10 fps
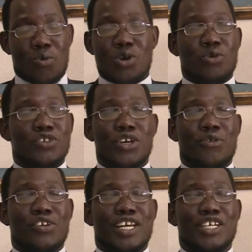What was the
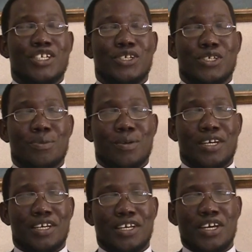ordination to
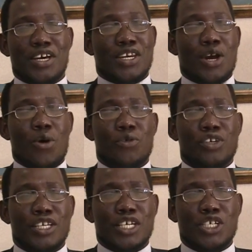me? The
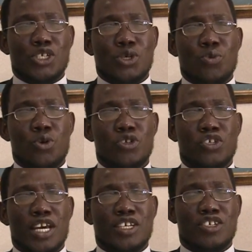ordination was
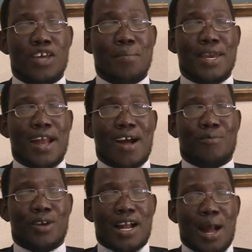a summing
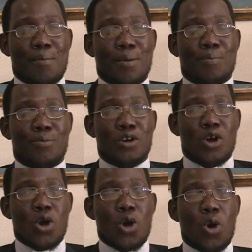up,
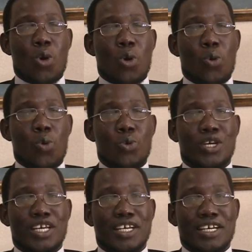
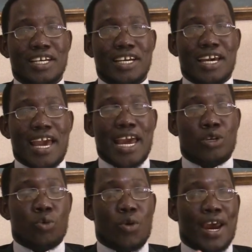concluding a
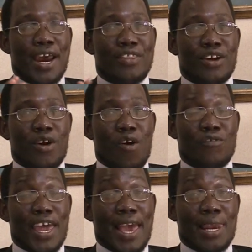together
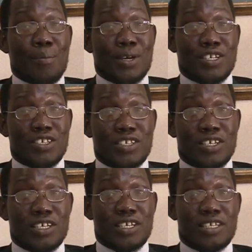of elements
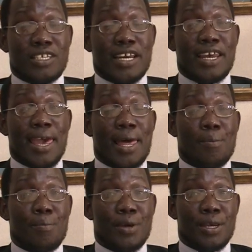that
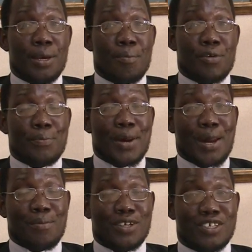helped me
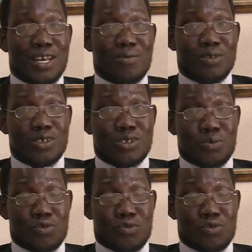prepare myself to